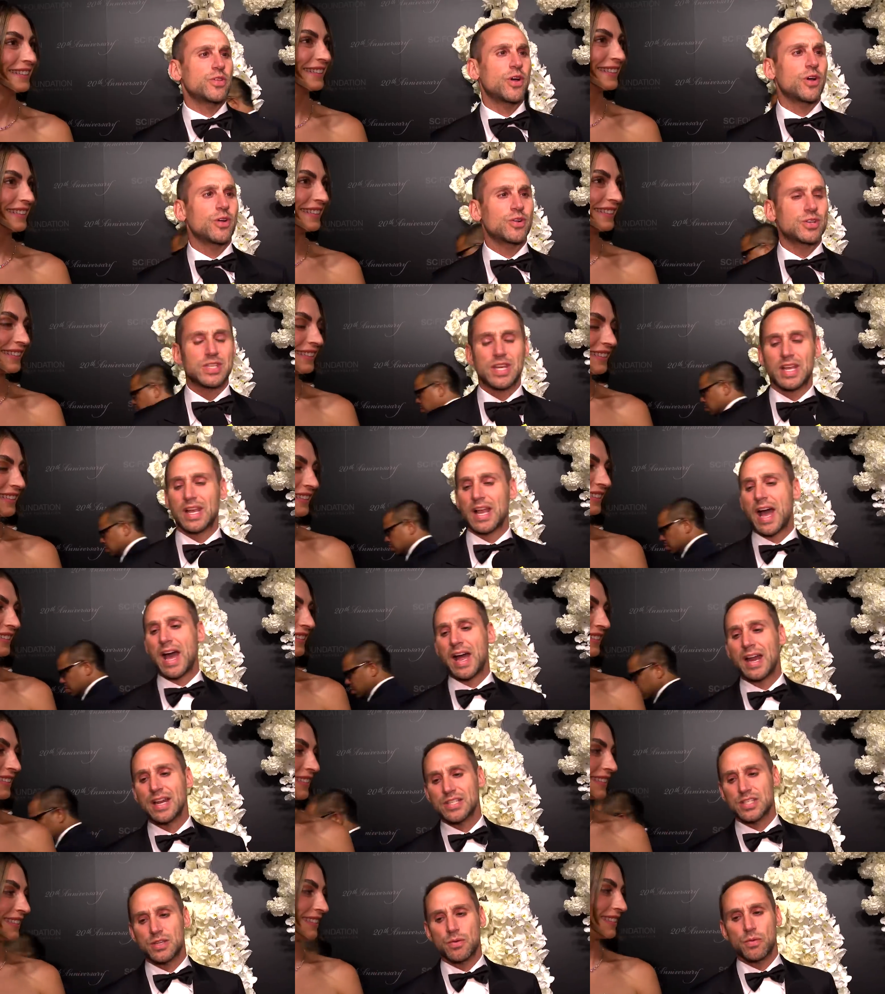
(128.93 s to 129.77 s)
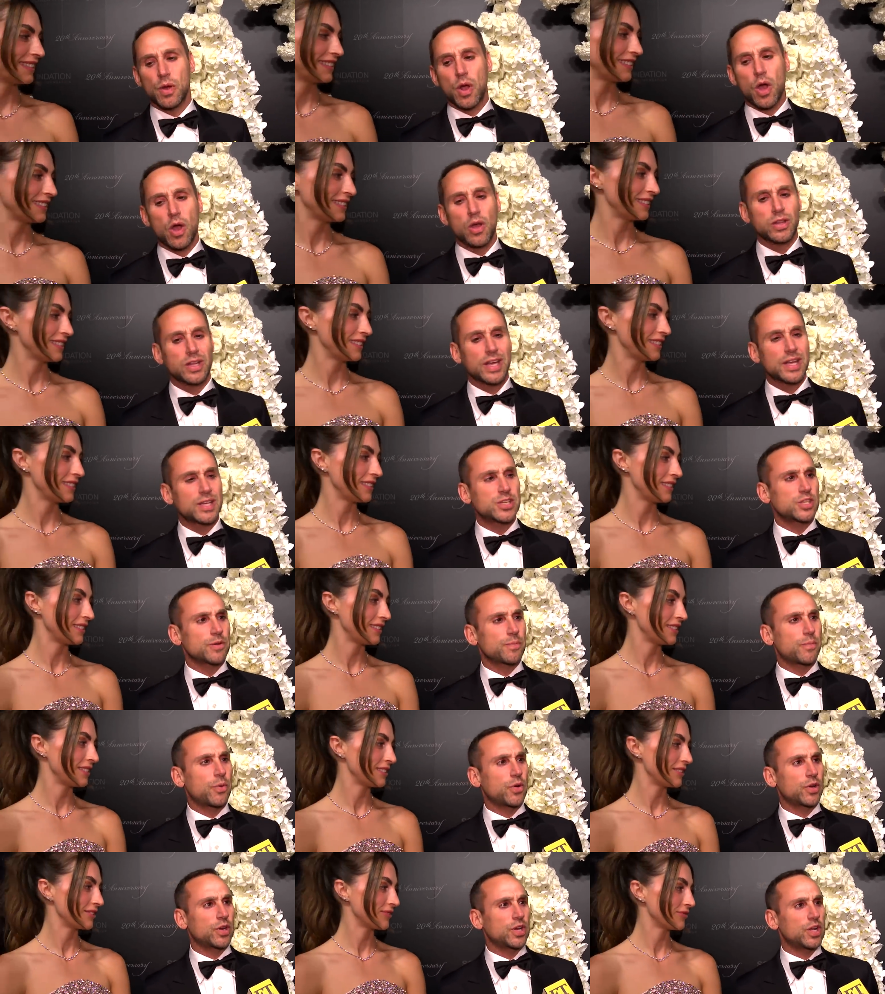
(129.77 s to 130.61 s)
Speaker 1: though. It's like honestly, we all like
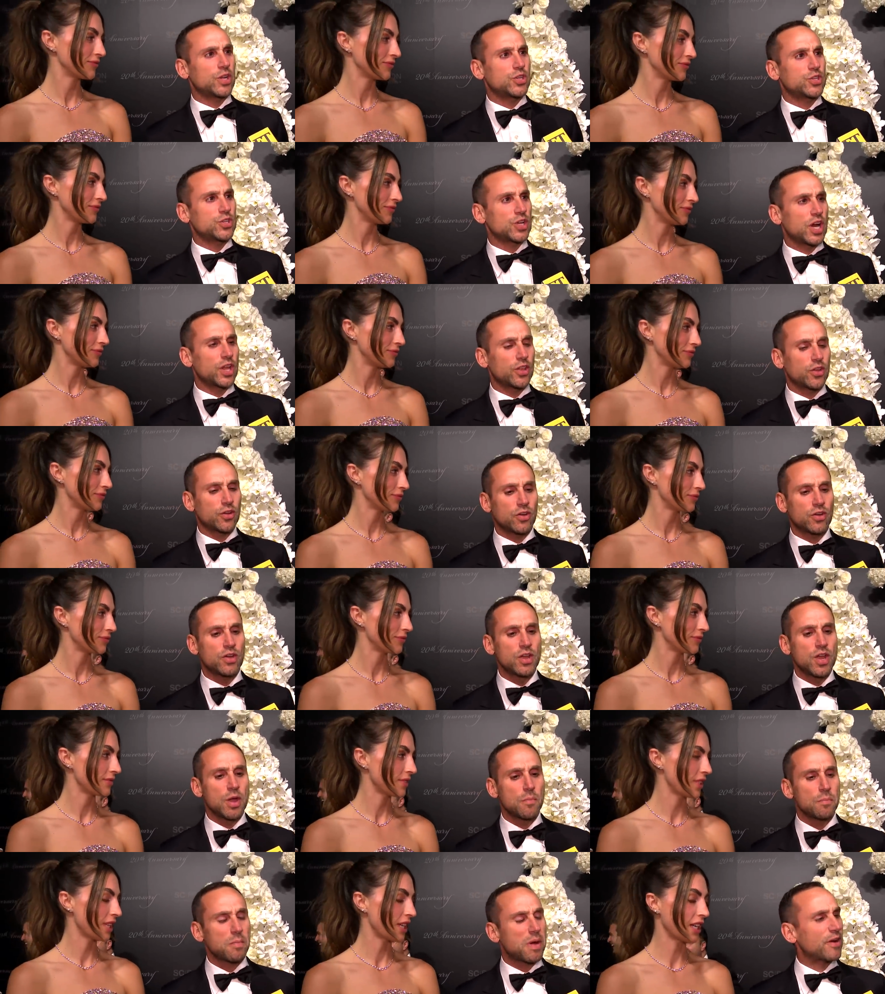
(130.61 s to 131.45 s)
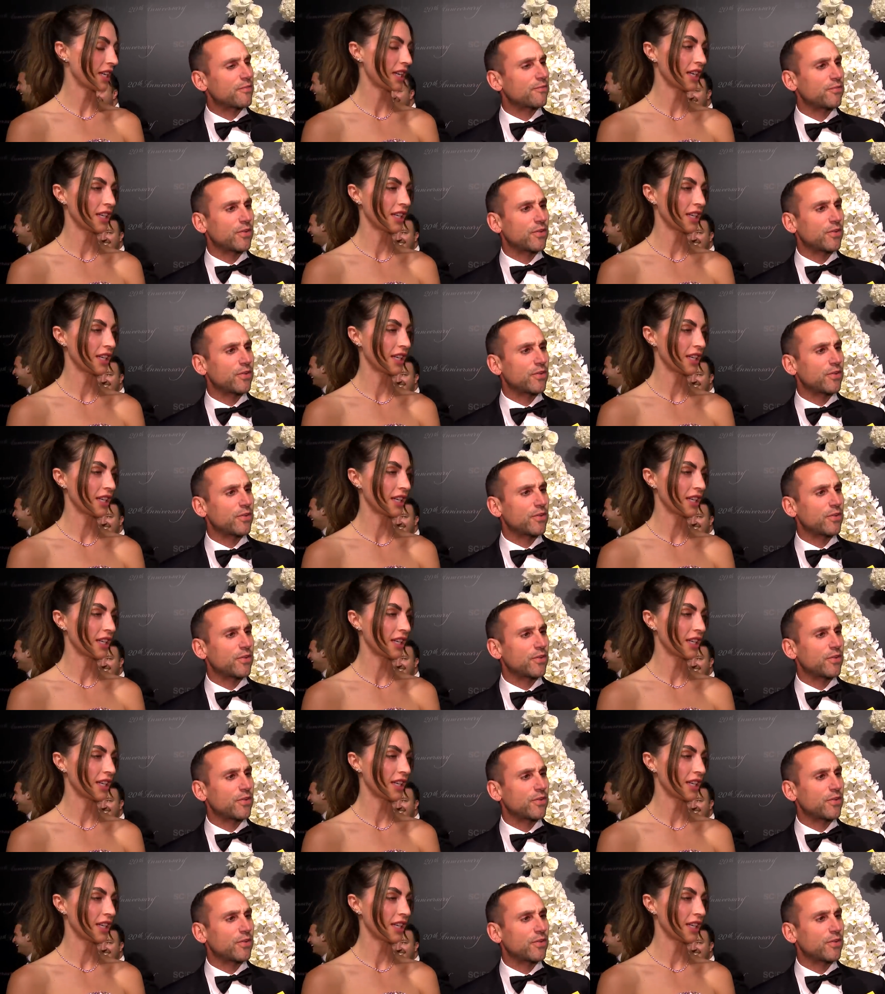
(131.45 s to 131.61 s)
supporting each other. My